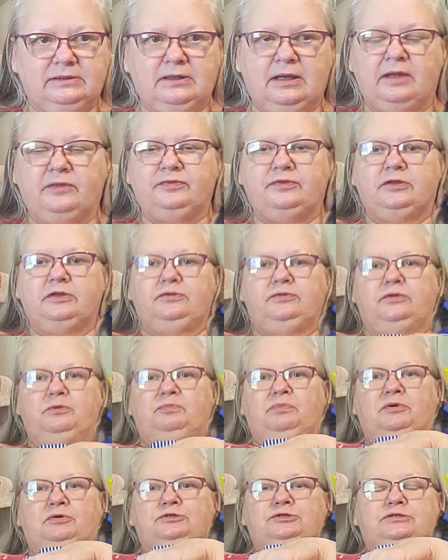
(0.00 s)
not that the
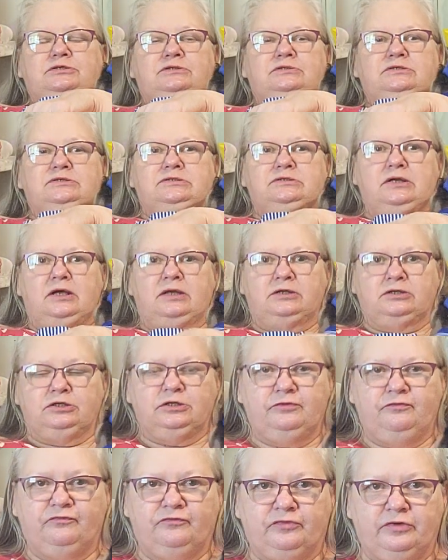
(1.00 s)
person's not a
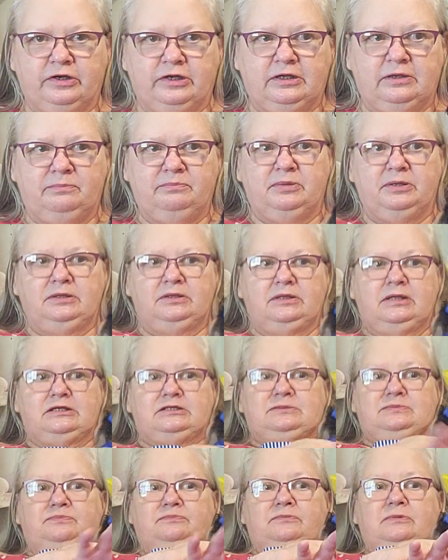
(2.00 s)
good friend, but
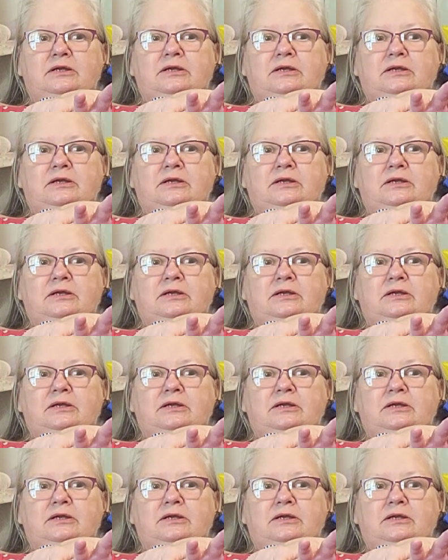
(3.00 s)
that's,